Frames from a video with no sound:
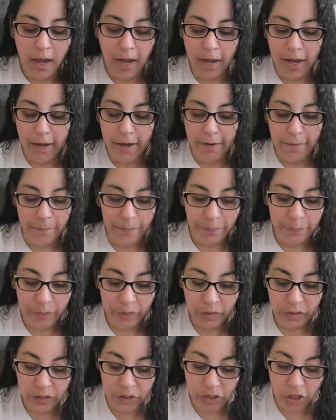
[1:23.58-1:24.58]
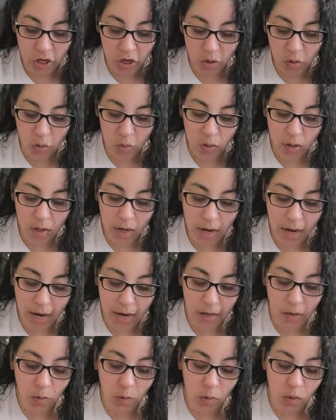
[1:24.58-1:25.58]
Um, so
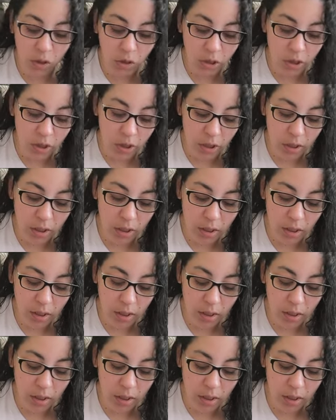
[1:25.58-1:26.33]
I ordered